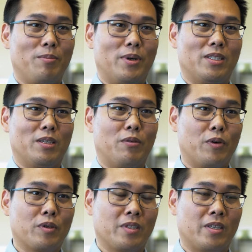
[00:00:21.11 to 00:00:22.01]
but uh,
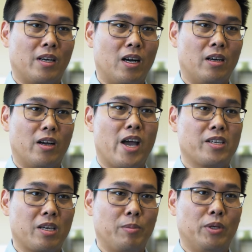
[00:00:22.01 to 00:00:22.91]
focusing on
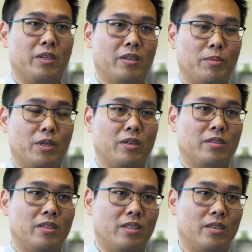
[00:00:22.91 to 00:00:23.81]
edge computing
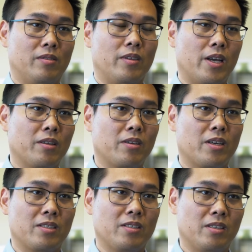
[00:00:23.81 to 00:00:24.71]
because uh, the other
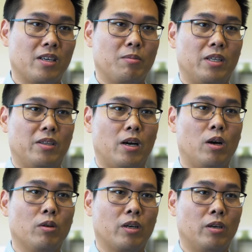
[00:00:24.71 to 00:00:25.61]
existing companies
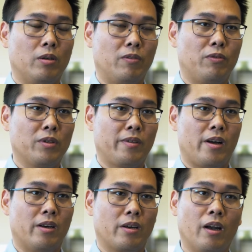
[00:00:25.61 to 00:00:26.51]
all focusing
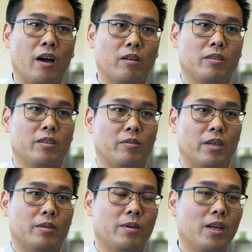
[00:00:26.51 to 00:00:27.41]
on cloud, right?